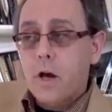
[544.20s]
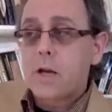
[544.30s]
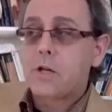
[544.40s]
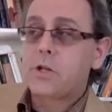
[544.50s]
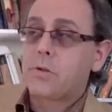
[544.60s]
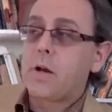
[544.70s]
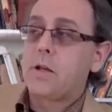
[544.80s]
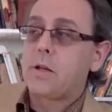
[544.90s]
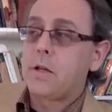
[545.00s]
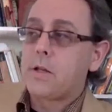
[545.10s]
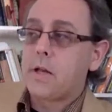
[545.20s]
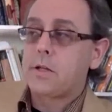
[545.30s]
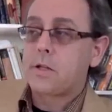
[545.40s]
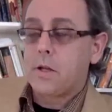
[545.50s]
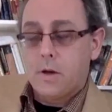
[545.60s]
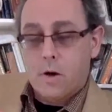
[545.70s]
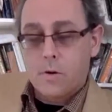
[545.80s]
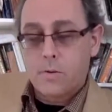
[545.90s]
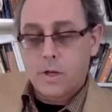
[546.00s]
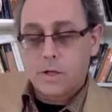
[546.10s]
like strength in that it's
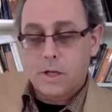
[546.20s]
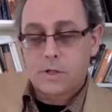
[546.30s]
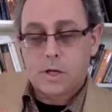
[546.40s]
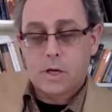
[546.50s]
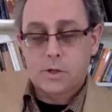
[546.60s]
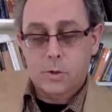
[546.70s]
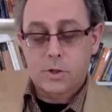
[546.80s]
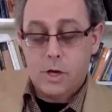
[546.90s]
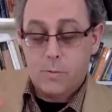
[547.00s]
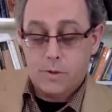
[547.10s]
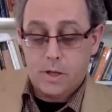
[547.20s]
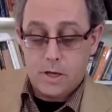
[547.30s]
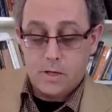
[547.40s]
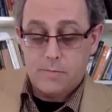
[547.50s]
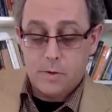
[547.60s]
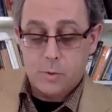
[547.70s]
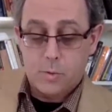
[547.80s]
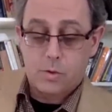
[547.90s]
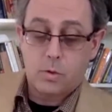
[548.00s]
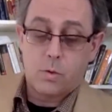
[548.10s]
associated with an
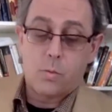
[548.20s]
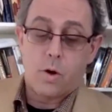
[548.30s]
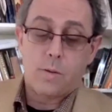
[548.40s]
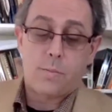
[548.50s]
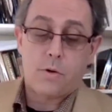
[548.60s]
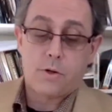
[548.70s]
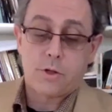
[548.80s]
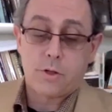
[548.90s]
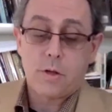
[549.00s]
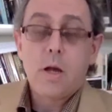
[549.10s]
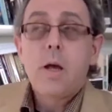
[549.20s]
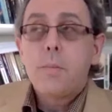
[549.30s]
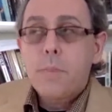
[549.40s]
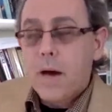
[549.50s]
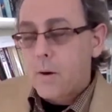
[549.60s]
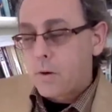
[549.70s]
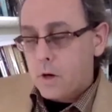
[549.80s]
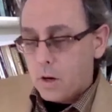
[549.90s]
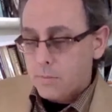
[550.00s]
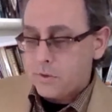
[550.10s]
individual or one person. Power
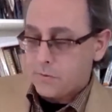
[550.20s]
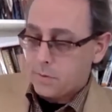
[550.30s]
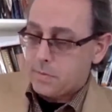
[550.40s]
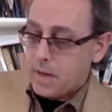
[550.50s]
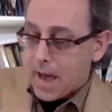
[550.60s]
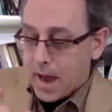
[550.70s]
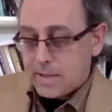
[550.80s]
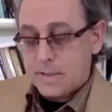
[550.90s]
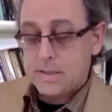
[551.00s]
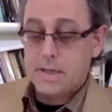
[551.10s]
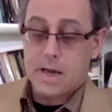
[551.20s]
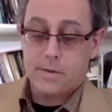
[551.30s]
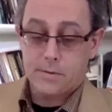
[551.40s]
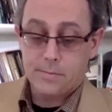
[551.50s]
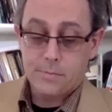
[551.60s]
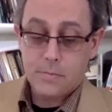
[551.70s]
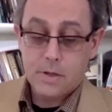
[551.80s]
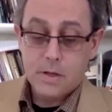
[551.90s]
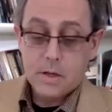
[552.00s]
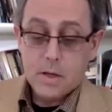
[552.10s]
comes from acting together.
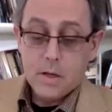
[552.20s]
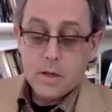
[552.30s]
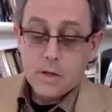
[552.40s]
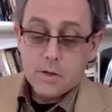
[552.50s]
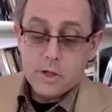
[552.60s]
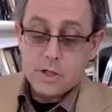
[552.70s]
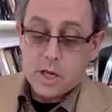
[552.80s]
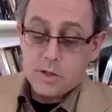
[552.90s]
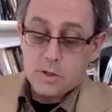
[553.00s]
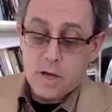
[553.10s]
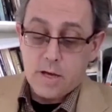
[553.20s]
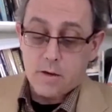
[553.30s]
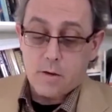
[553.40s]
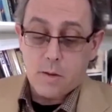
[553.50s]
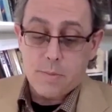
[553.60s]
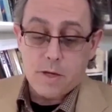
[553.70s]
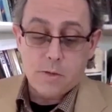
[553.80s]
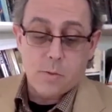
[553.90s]
She says later on page